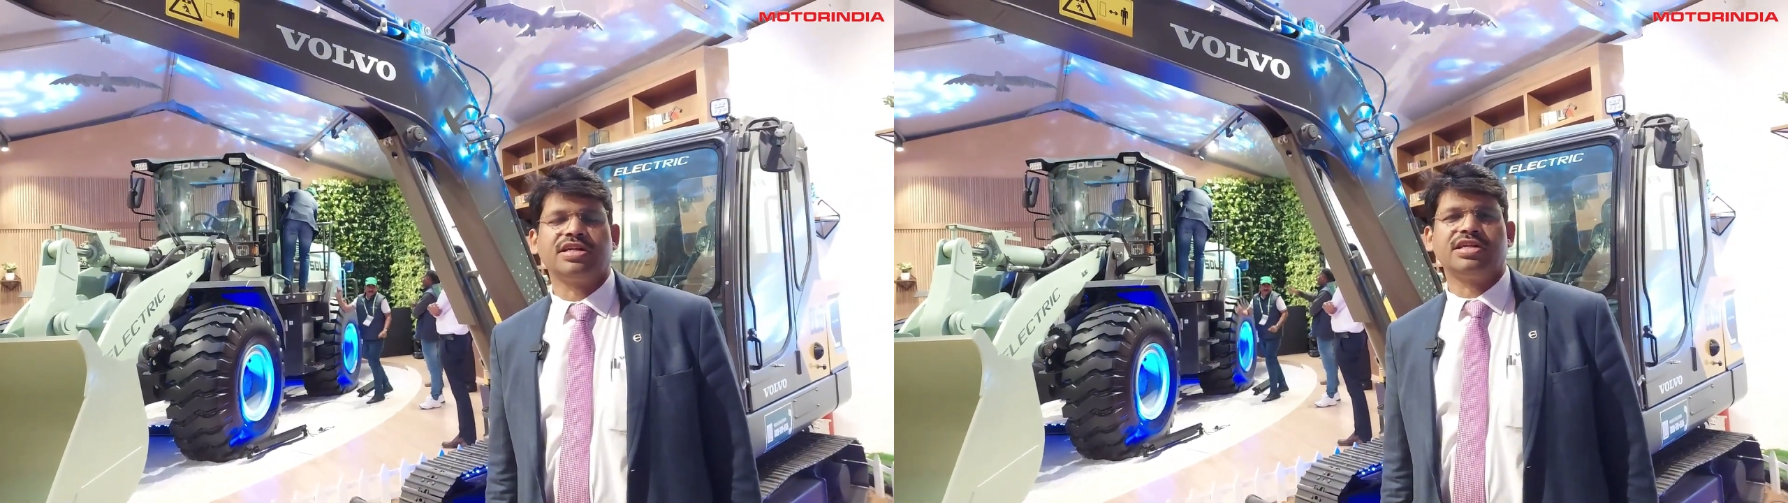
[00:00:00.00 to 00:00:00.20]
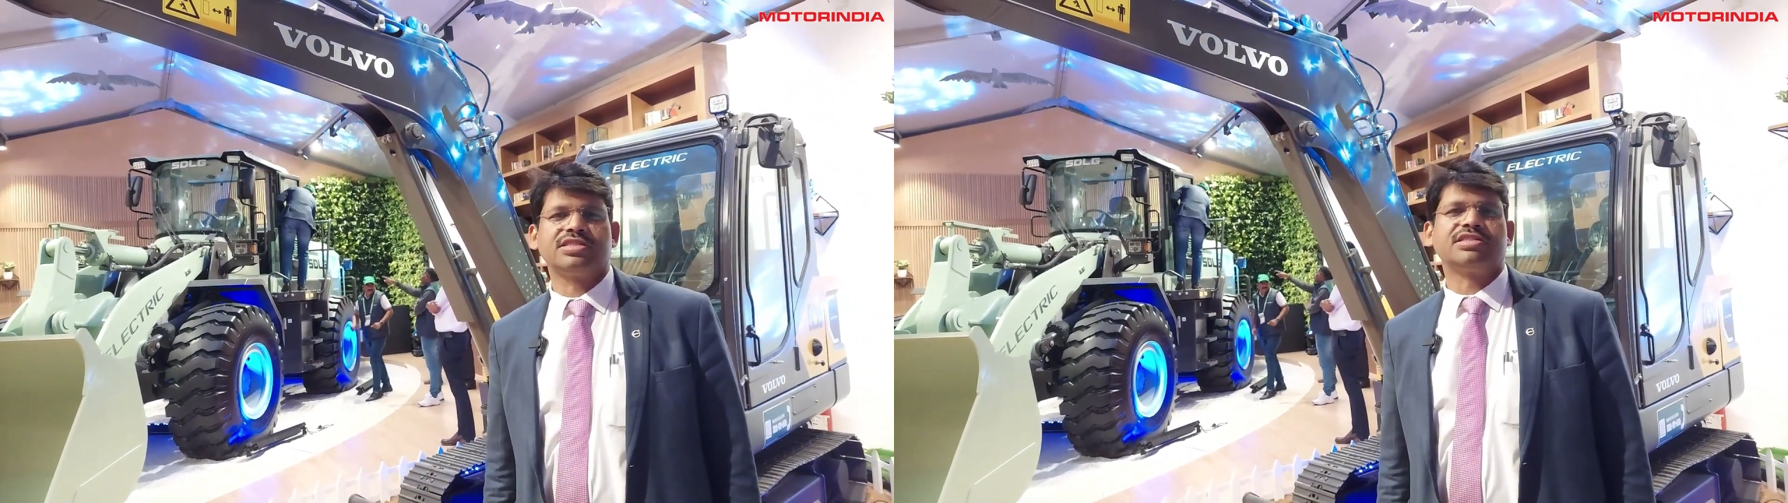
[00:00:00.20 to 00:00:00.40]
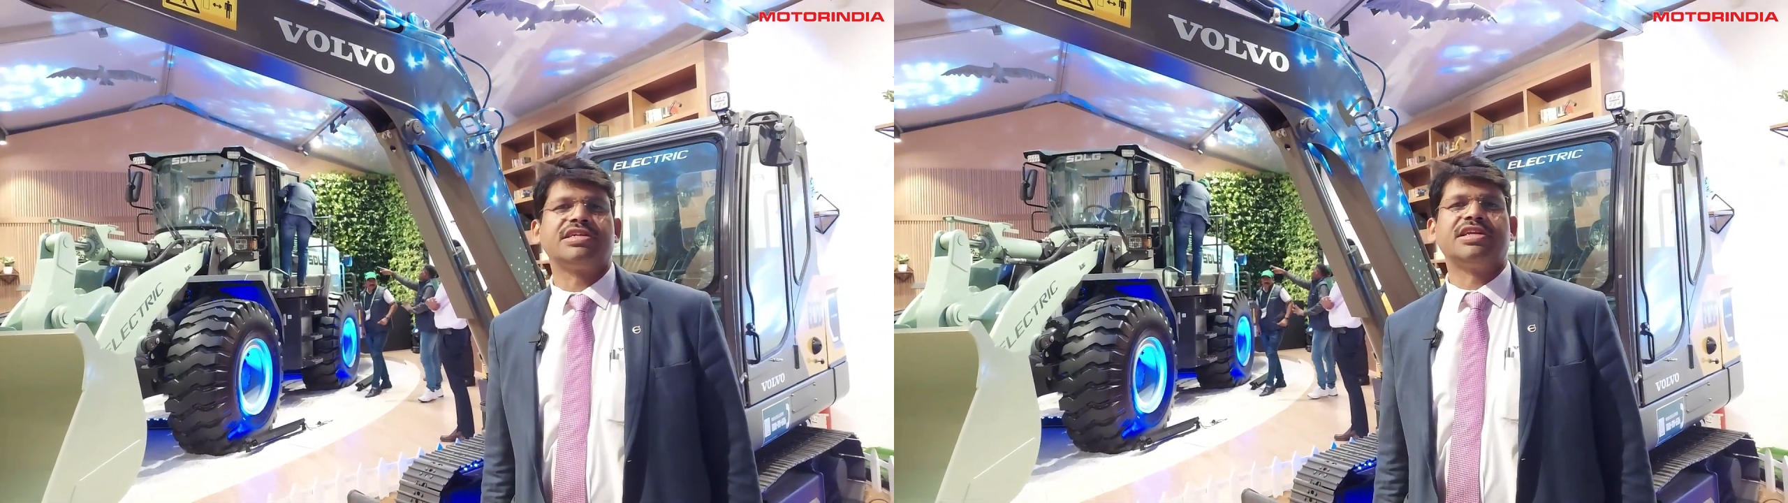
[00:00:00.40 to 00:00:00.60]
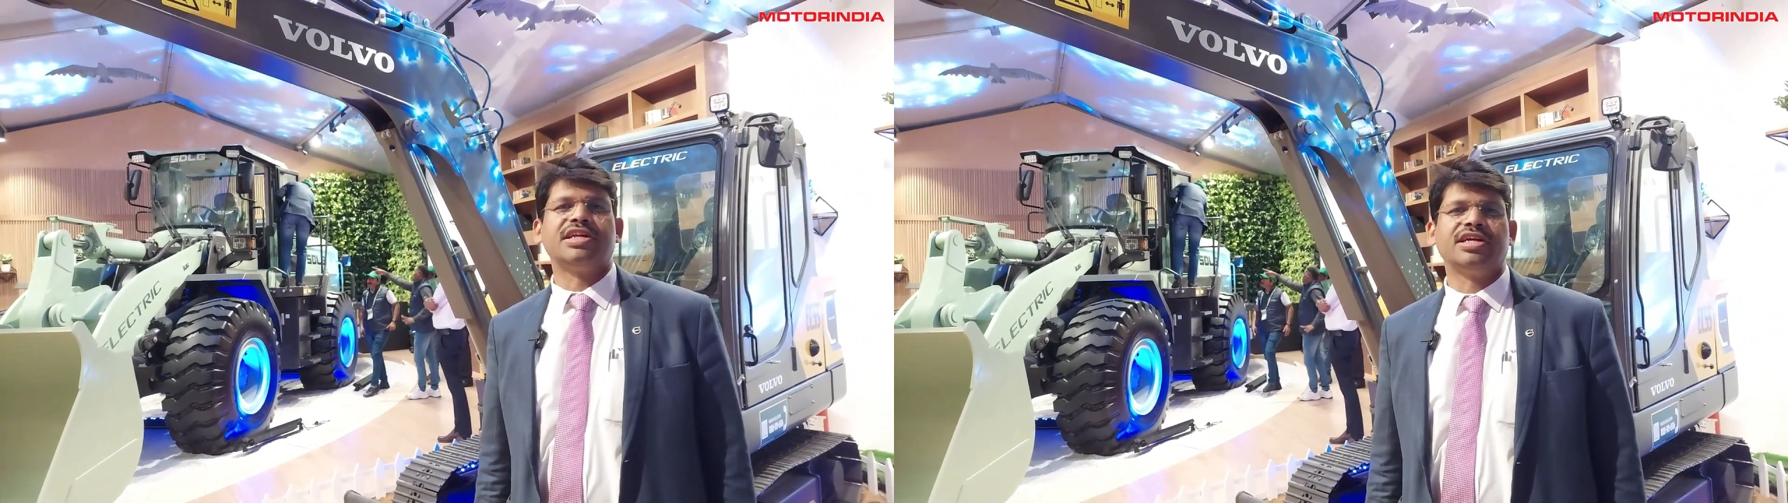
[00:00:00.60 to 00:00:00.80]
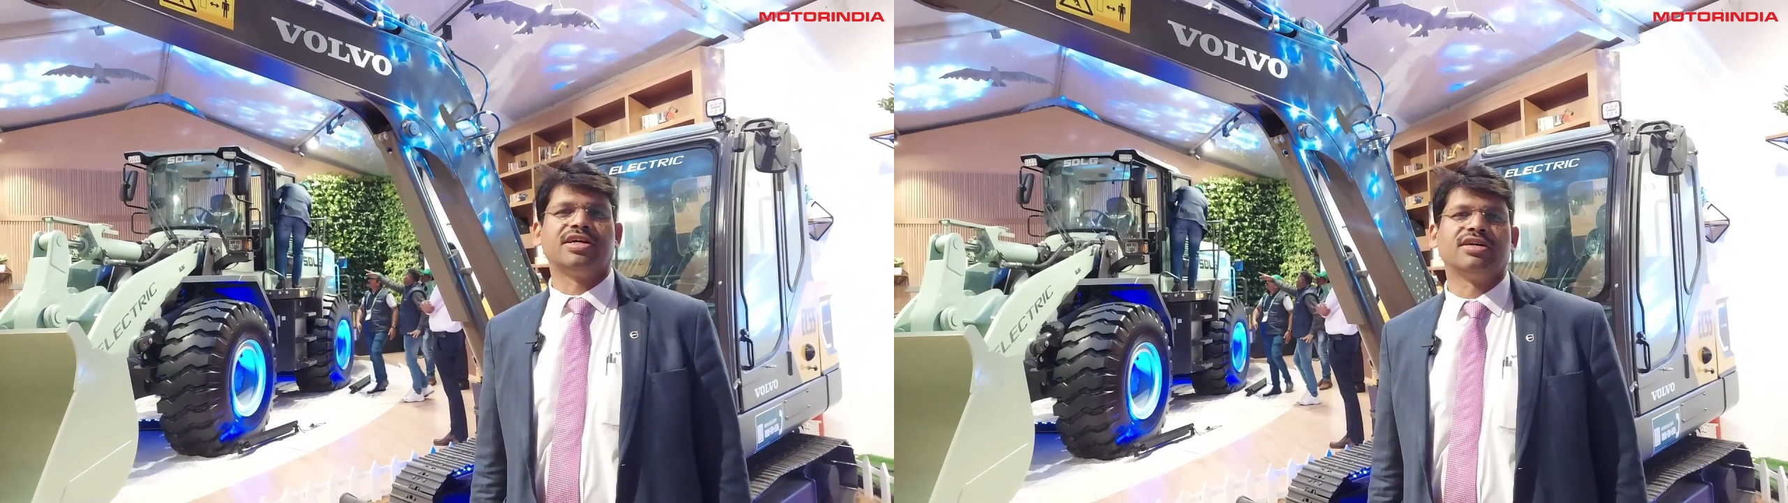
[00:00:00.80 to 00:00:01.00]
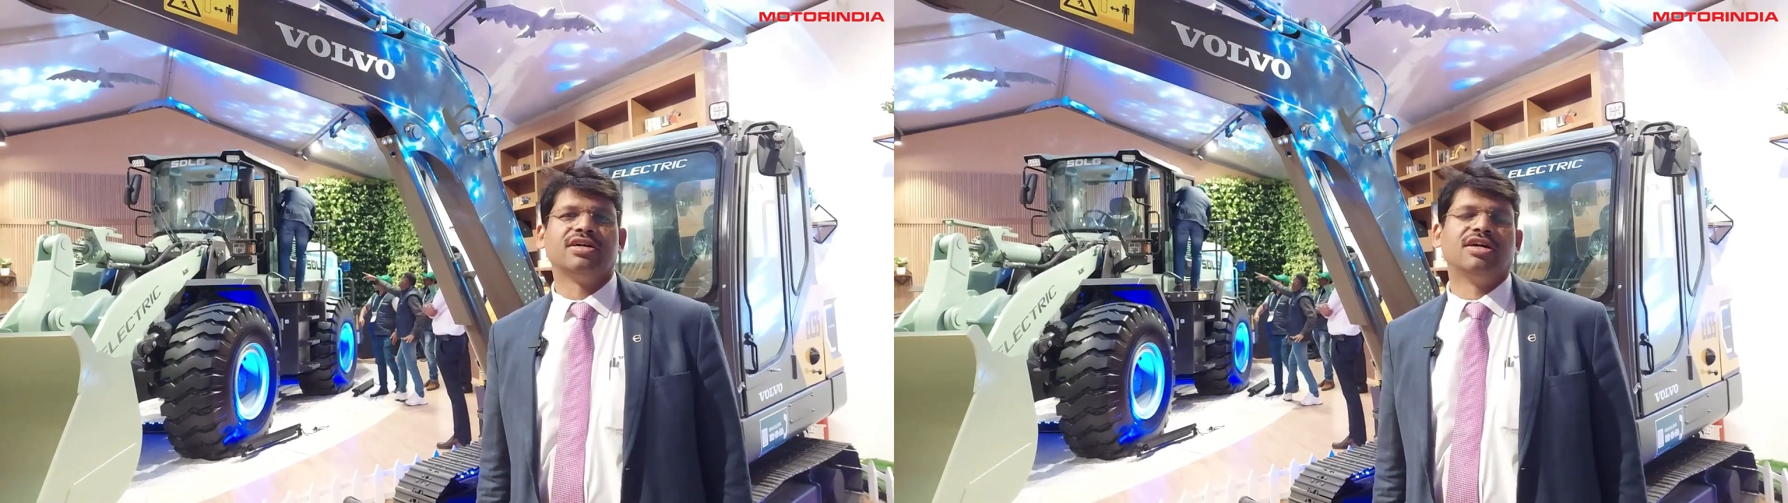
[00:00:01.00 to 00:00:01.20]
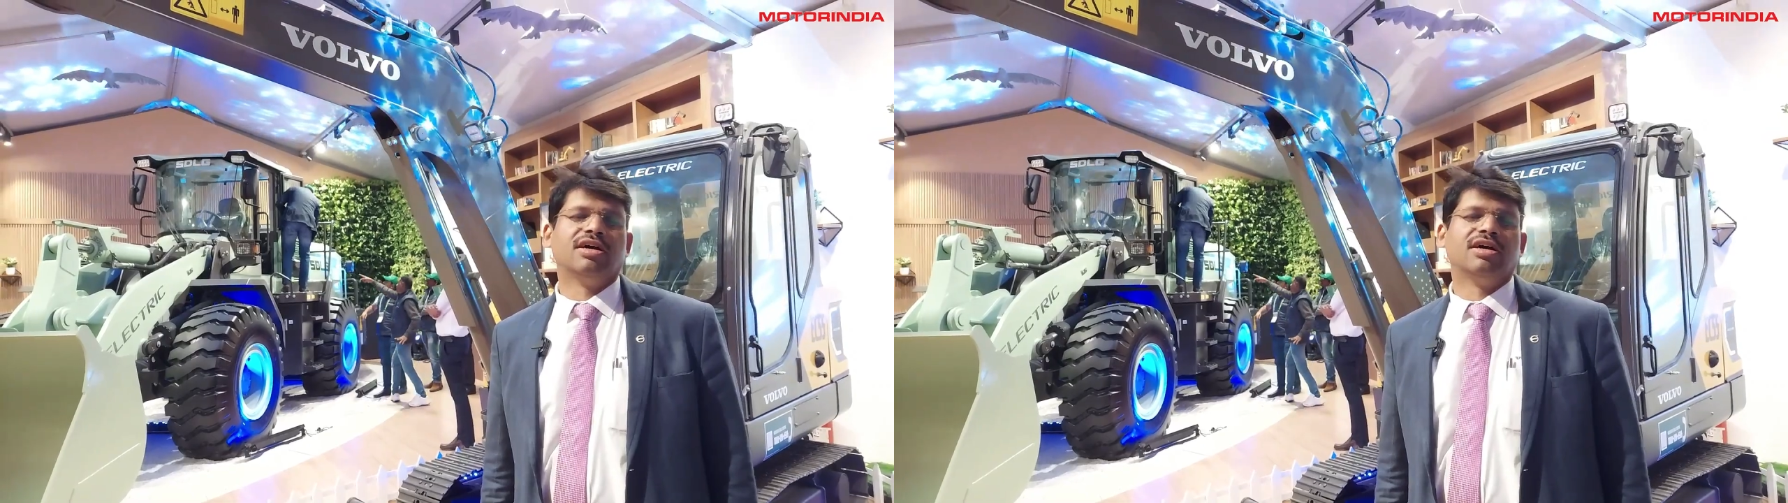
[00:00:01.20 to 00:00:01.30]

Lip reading: our industry in India